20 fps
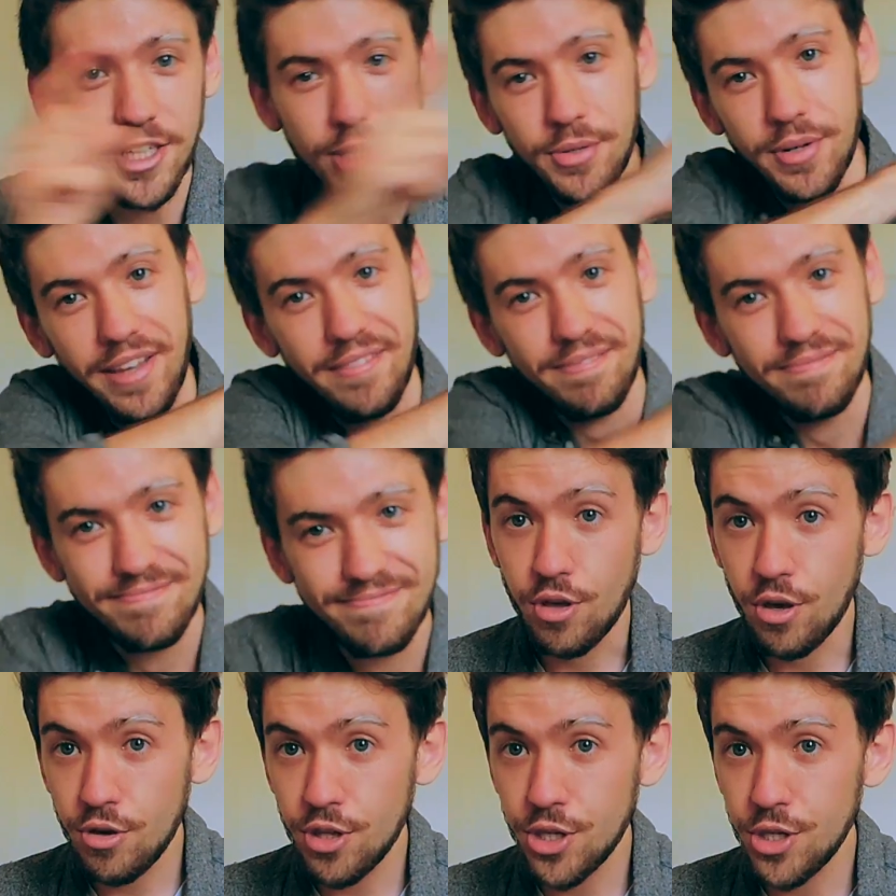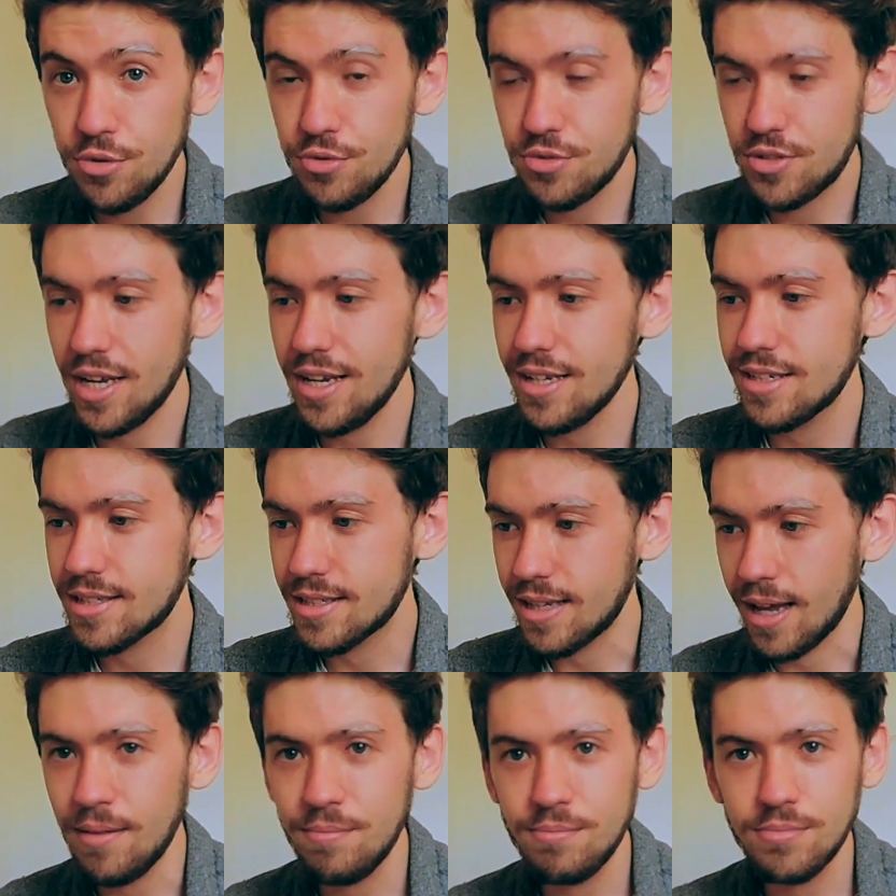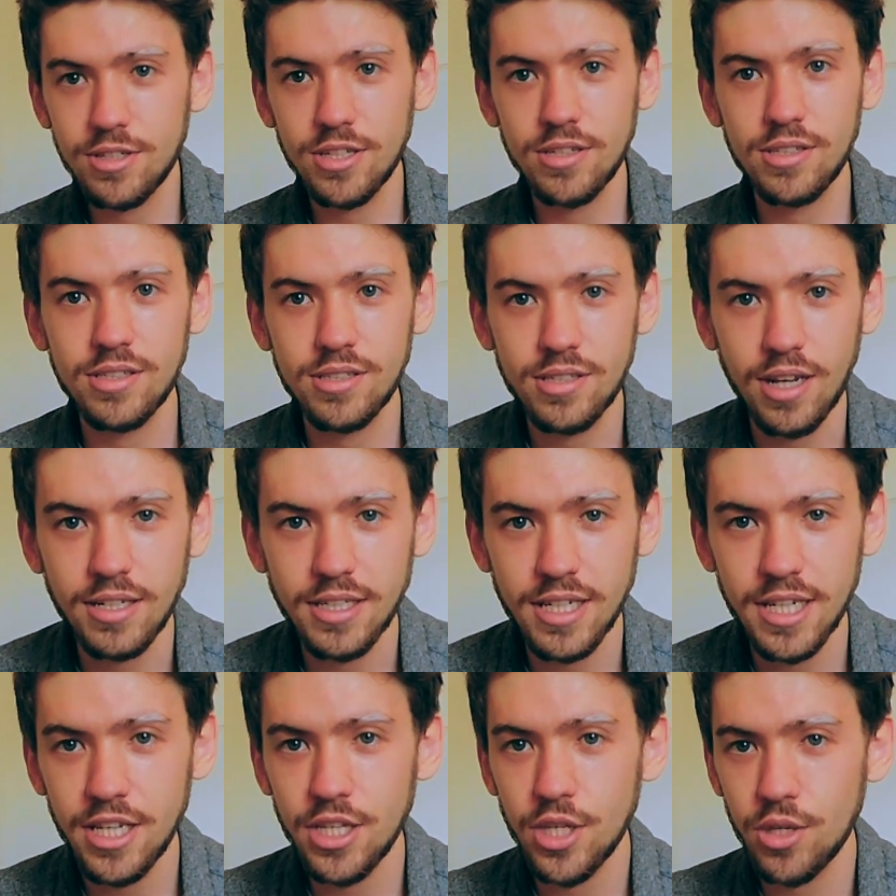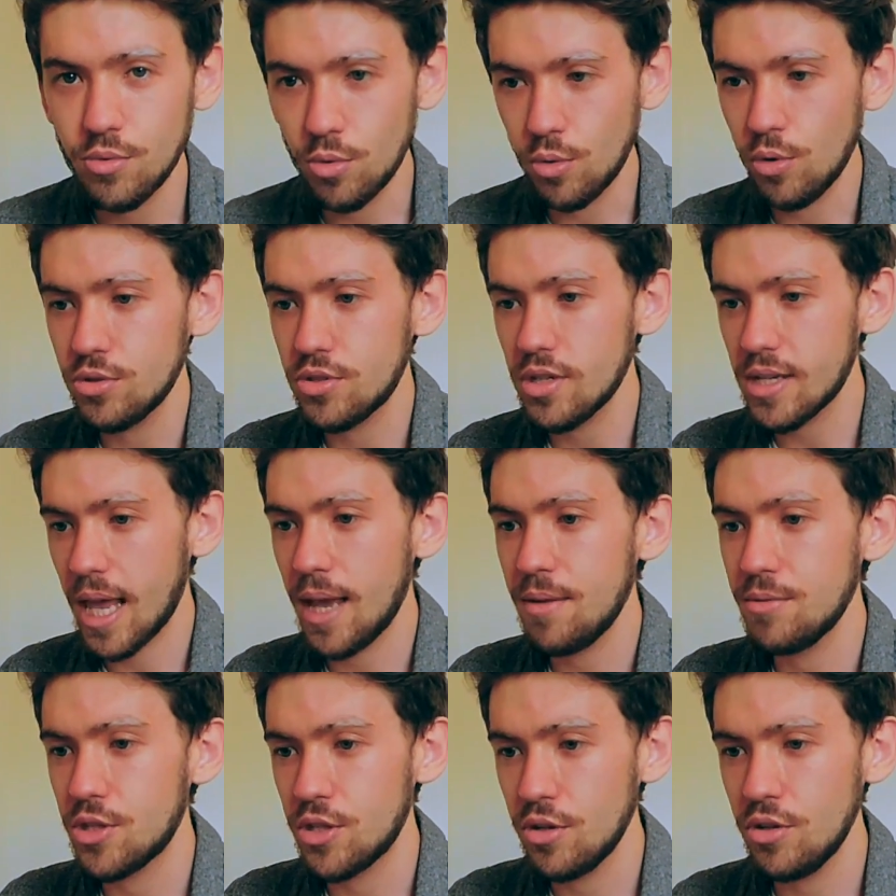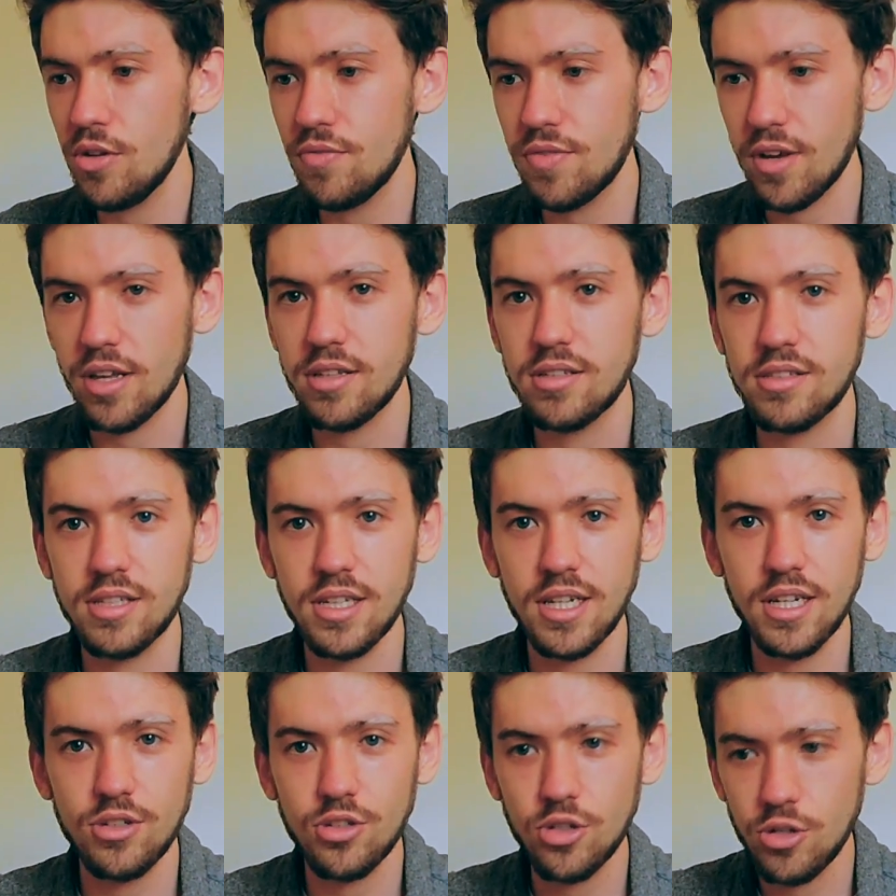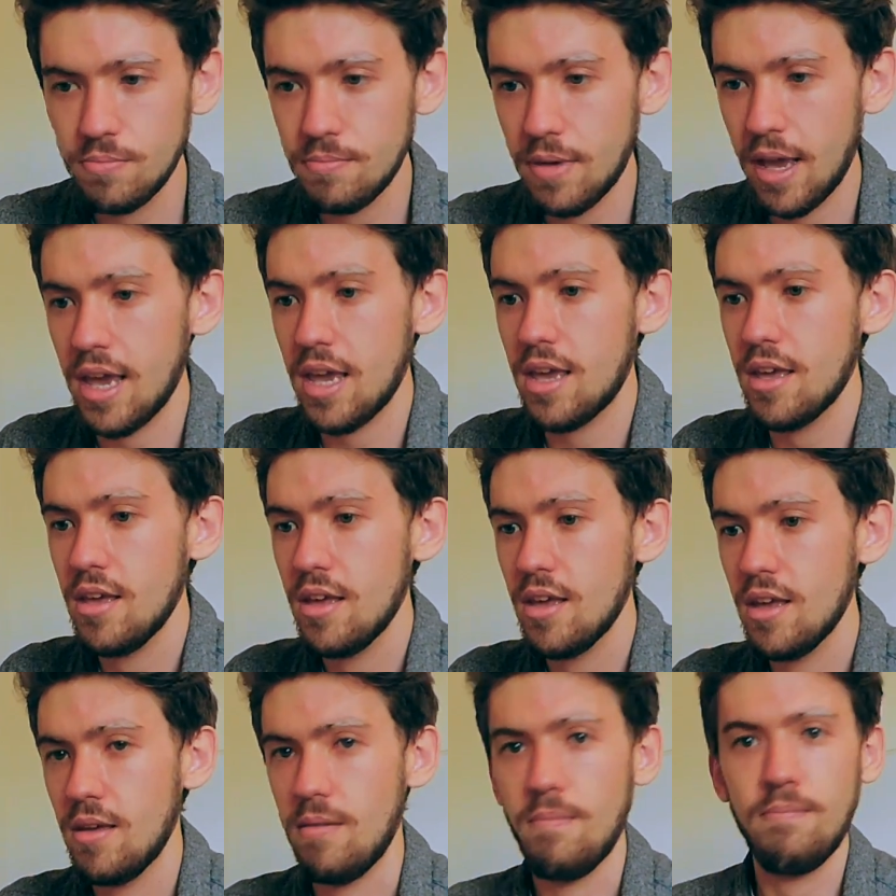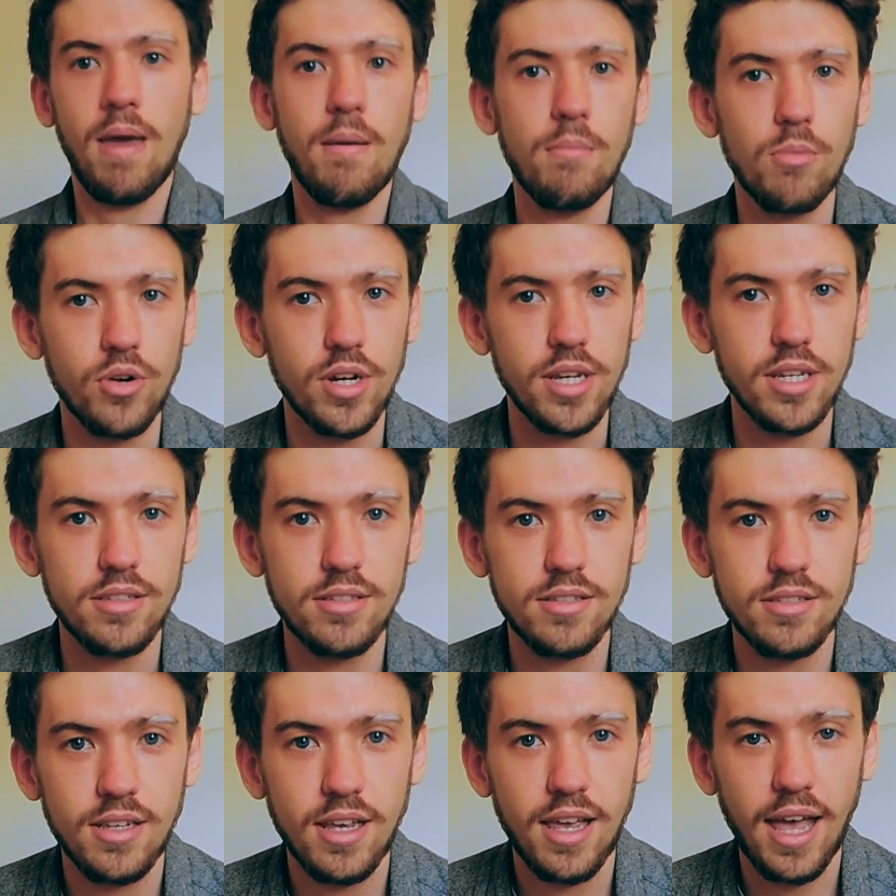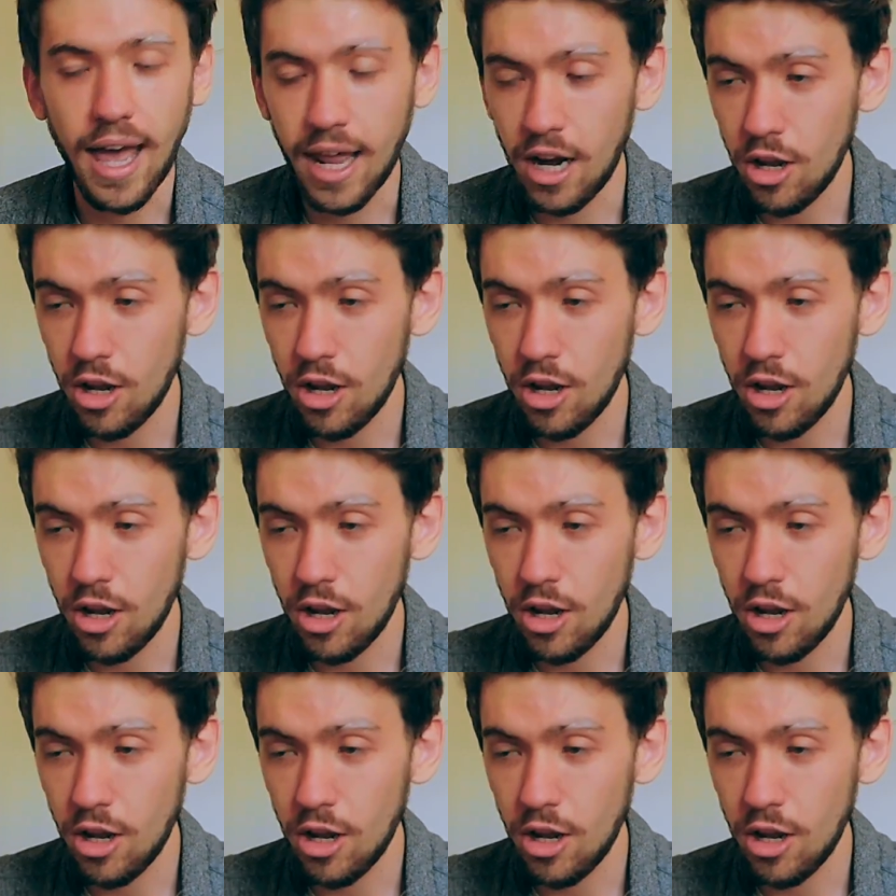Do it. Though you did come to study, you also came to university to make memories.